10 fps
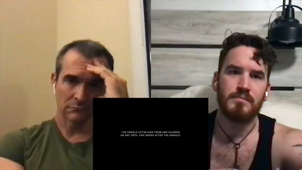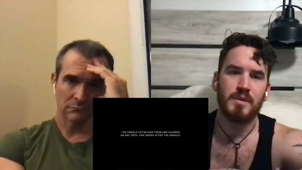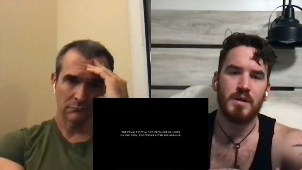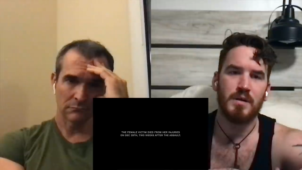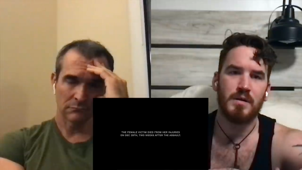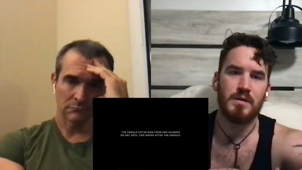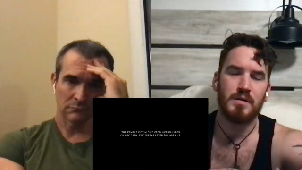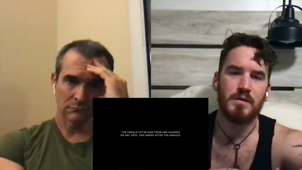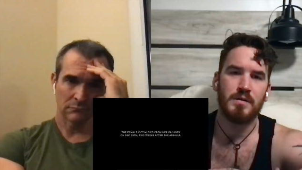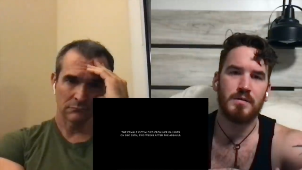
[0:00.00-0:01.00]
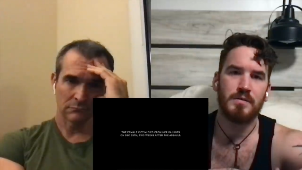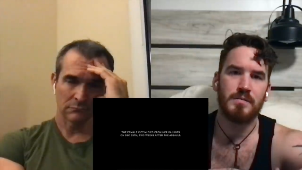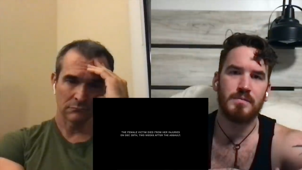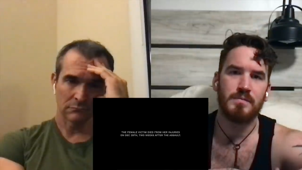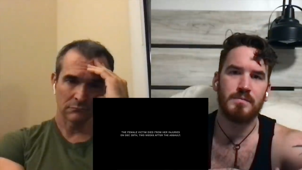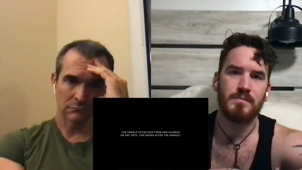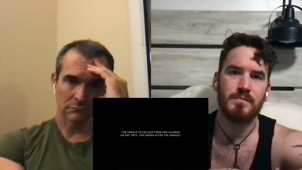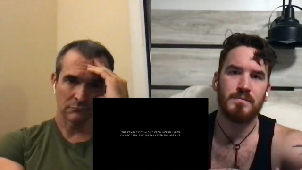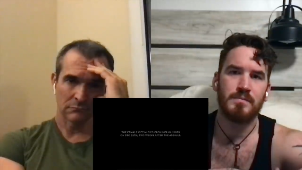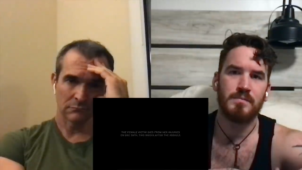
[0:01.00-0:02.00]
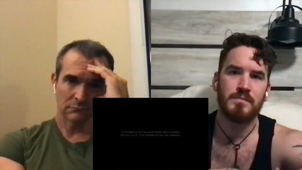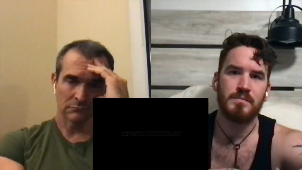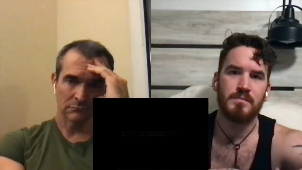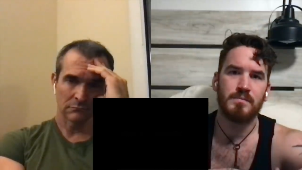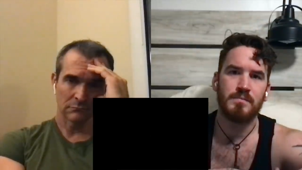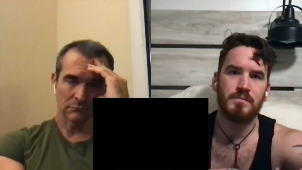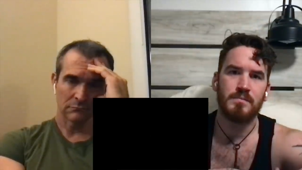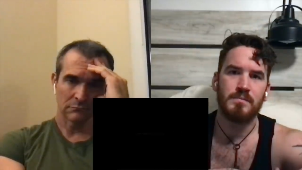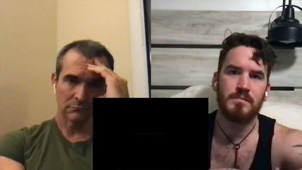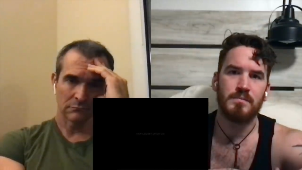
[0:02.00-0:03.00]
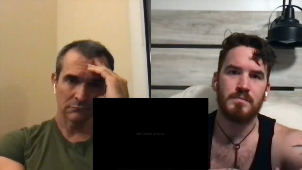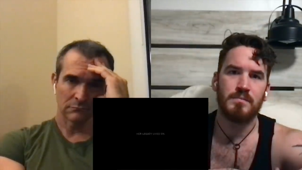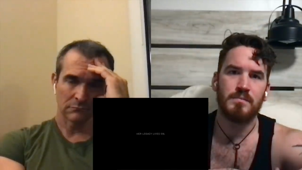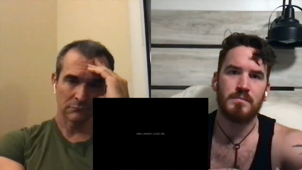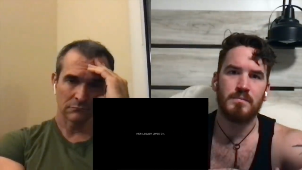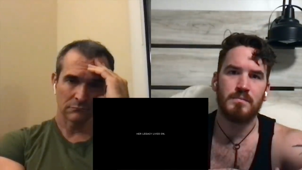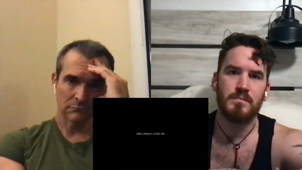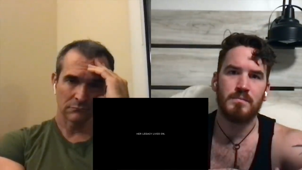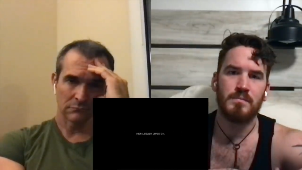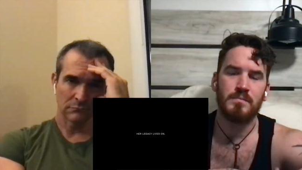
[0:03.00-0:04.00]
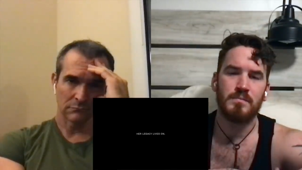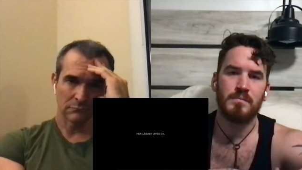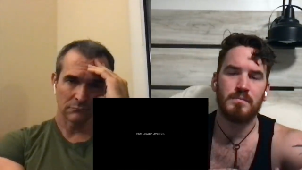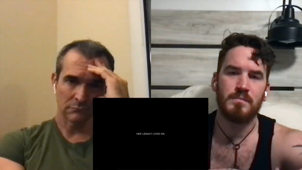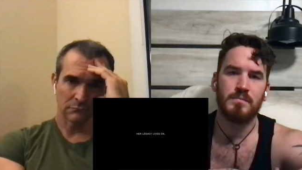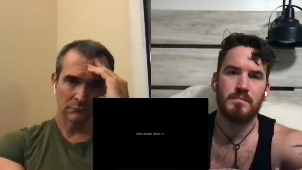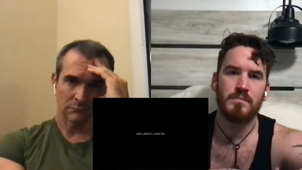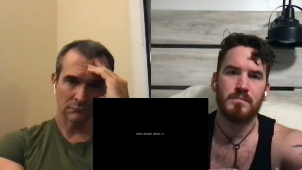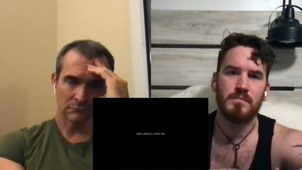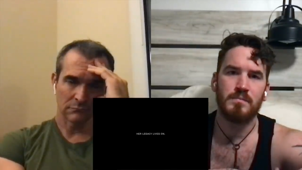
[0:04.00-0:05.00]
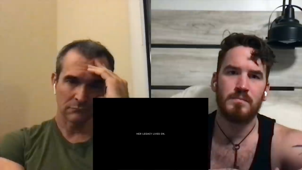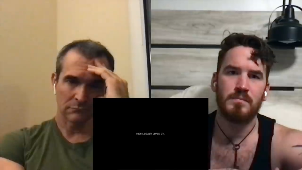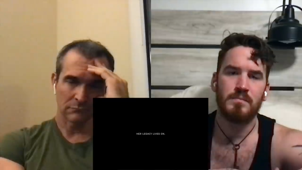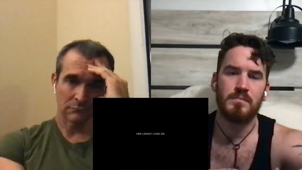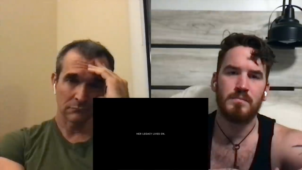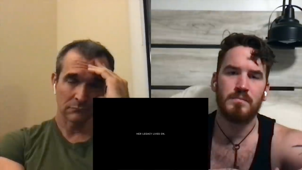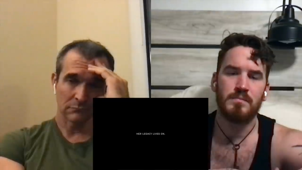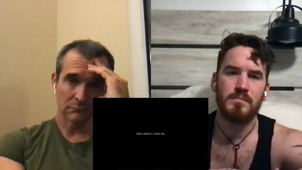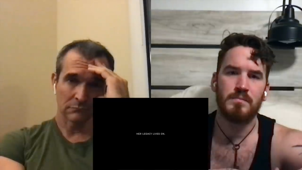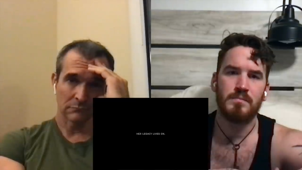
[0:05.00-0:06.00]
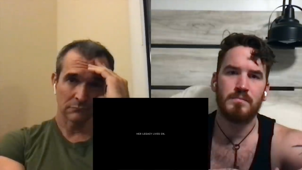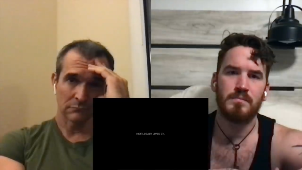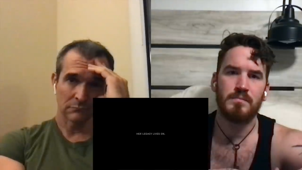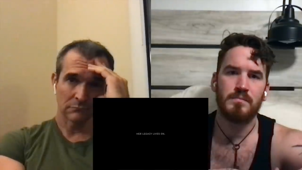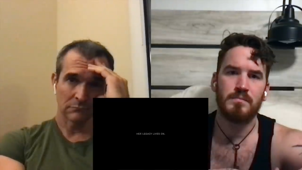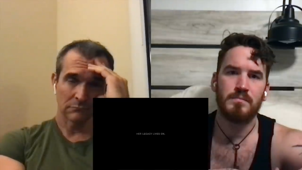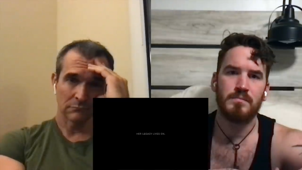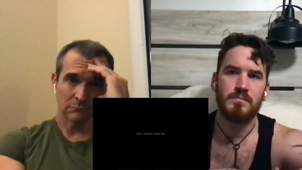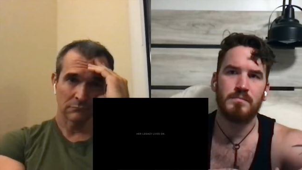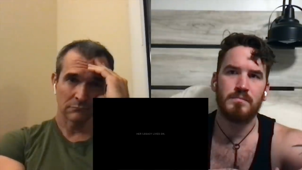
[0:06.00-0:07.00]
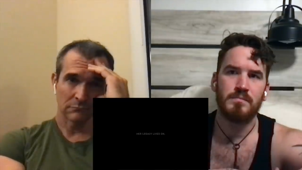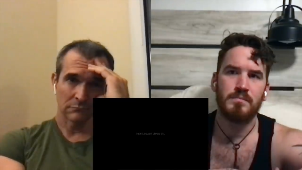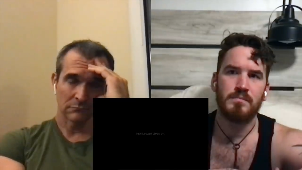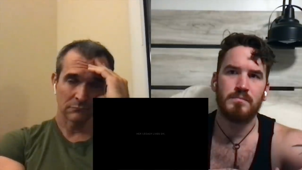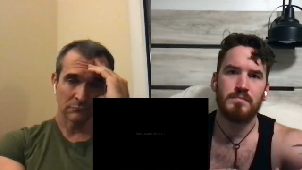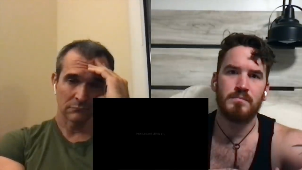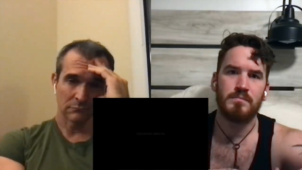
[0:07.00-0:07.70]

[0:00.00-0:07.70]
No one is speaking in this clip.